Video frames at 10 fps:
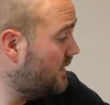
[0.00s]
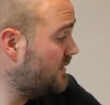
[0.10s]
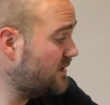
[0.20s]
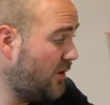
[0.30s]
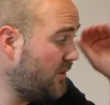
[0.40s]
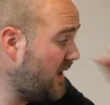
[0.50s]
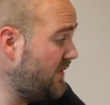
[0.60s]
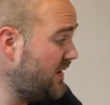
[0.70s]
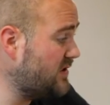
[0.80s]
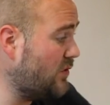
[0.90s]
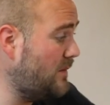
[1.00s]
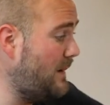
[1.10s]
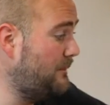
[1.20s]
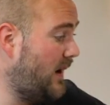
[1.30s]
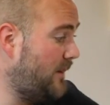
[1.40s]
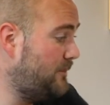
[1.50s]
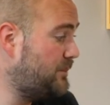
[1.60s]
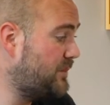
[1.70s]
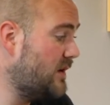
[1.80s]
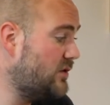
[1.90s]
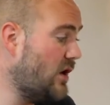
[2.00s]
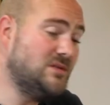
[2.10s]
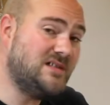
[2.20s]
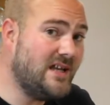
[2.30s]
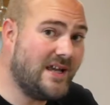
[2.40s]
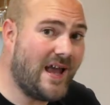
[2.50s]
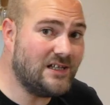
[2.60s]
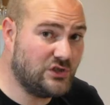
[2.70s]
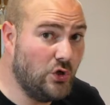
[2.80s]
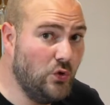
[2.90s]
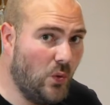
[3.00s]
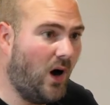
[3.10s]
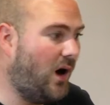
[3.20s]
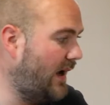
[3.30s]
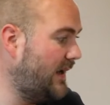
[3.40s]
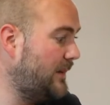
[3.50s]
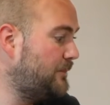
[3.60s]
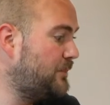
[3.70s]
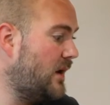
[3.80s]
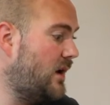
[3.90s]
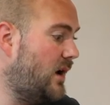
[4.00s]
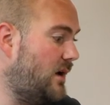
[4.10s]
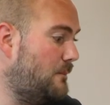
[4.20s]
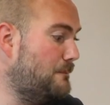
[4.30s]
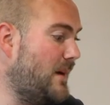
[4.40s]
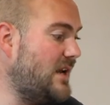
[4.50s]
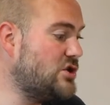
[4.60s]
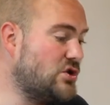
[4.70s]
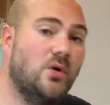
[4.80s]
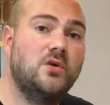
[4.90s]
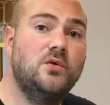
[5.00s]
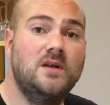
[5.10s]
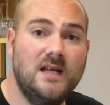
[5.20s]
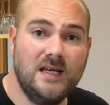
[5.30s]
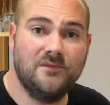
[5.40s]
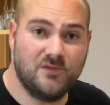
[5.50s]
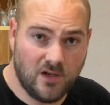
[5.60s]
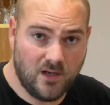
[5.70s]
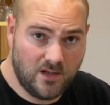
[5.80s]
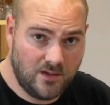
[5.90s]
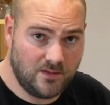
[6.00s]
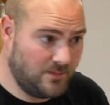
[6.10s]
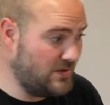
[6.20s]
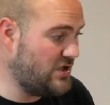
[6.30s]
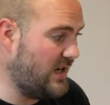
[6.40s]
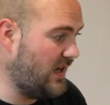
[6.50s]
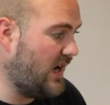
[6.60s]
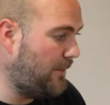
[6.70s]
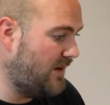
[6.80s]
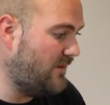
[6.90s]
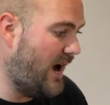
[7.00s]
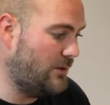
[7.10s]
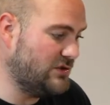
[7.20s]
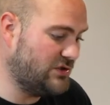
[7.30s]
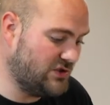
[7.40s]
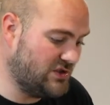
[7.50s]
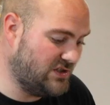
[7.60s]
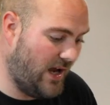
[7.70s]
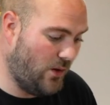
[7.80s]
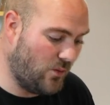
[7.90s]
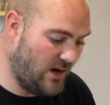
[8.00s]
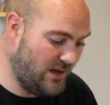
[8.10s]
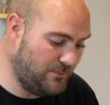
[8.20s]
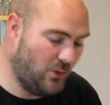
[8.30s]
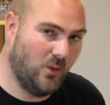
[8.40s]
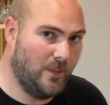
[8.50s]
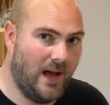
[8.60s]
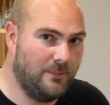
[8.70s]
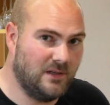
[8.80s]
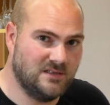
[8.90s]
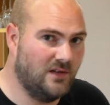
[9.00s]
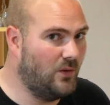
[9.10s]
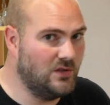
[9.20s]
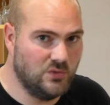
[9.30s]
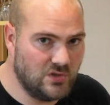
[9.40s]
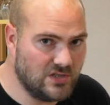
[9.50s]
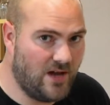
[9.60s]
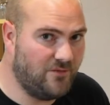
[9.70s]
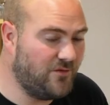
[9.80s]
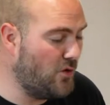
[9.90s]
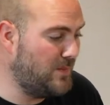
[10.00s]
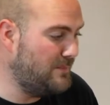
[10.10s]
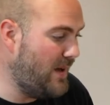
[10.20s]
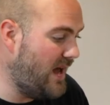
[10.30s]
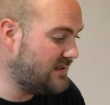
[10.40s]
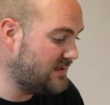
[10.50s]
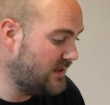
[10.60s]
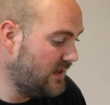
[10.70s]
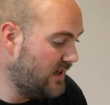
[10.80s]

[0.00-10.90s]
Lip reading: So key things to remember: don't set your gas too high. Make sure you leave the machine a couple of hours just to settle. Really important that, because otherwise you'll just get a foamy mess.